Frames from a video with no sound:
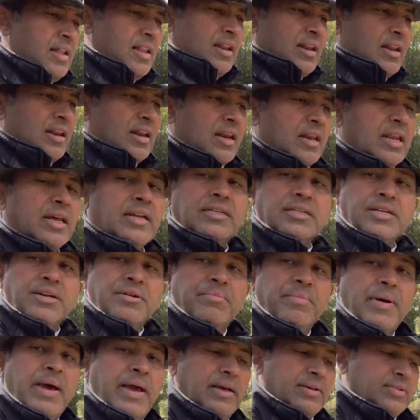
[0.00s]
litter
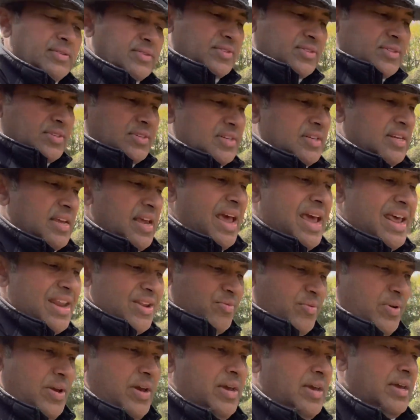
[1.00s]
mess.
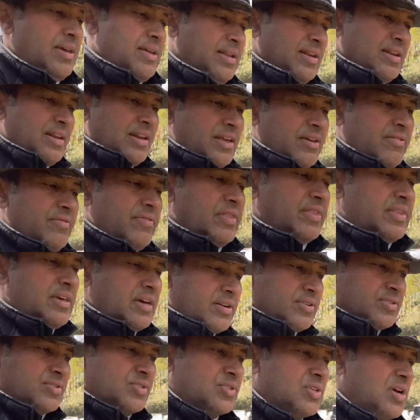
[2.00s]
Anyway, leaving that
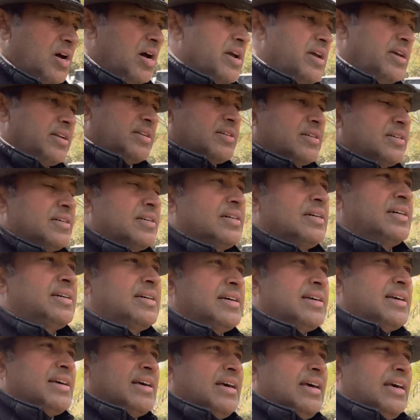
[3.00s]
aside,
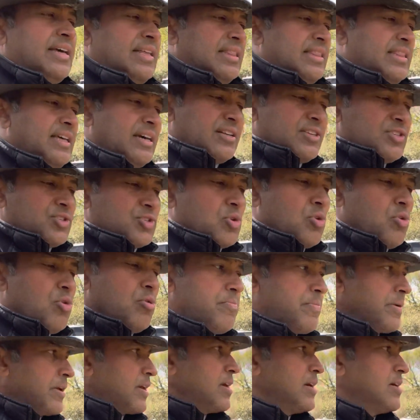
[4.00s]
that is all
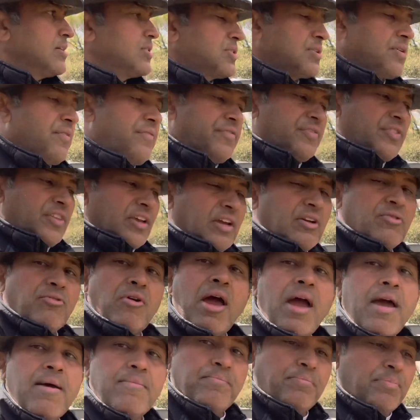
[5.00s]
because of the
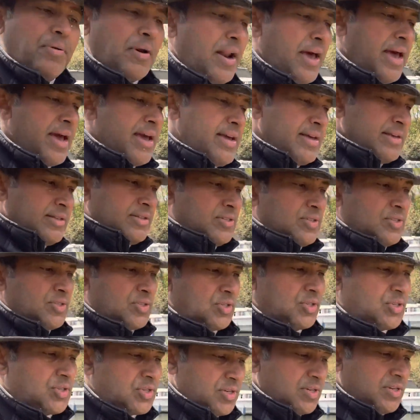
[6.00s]
grand
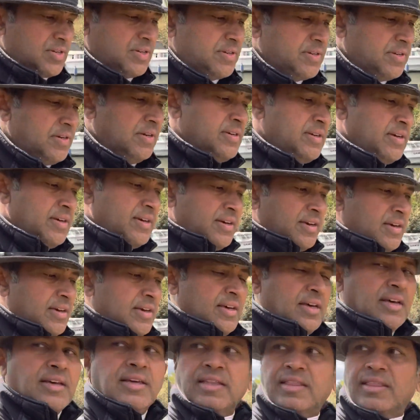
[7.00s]
plans
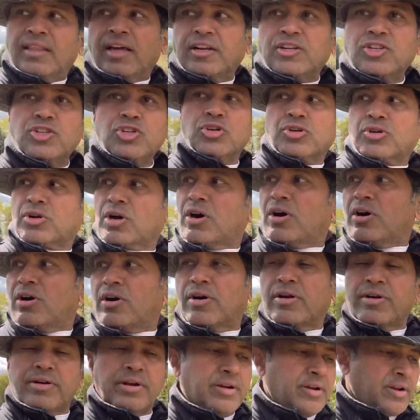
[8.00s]
that took
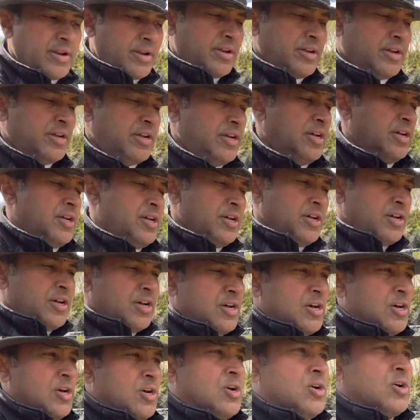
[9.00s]
on
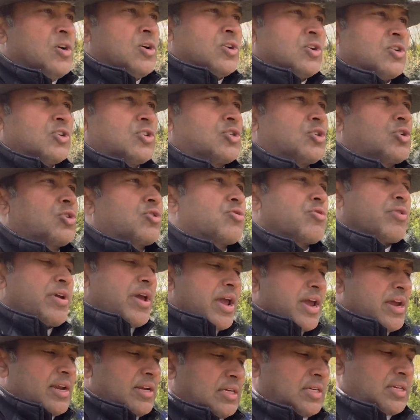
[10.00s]
to
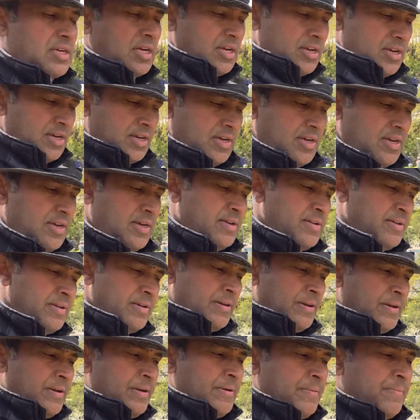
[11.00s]
create
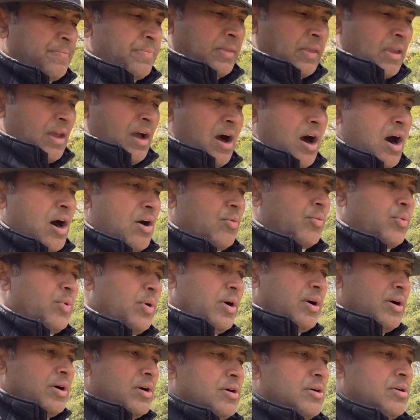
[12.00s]
our
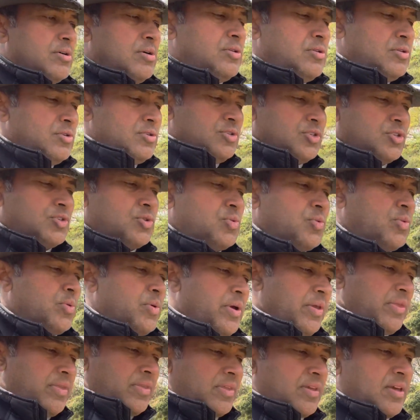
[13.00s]
world
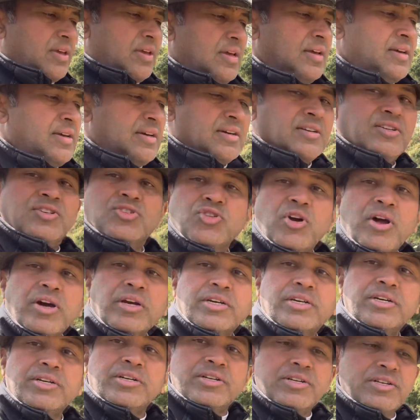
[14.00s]
with
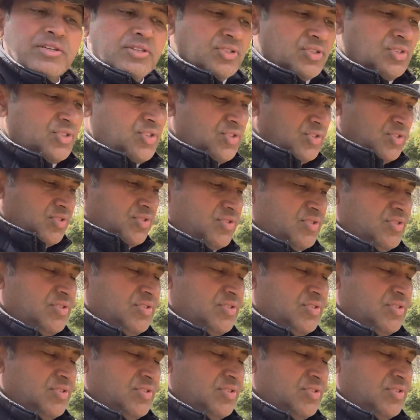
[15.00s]
drunkenness.